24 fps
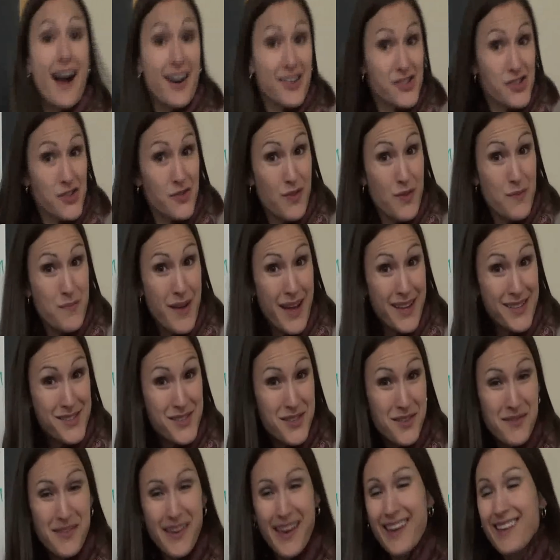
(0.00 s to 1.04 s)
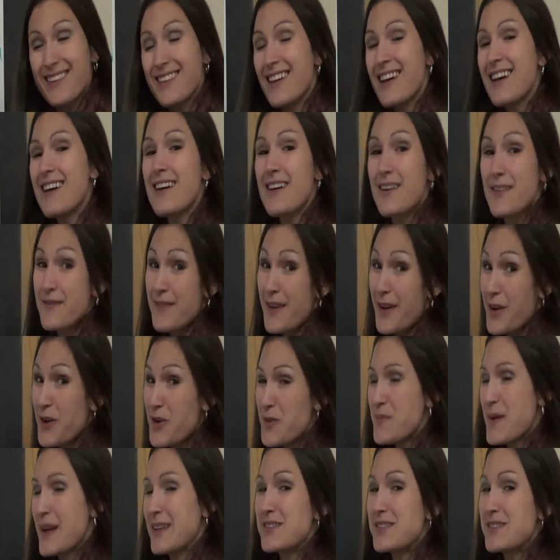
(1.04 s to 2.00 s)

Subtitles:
actually from Pennsylvania, a fellow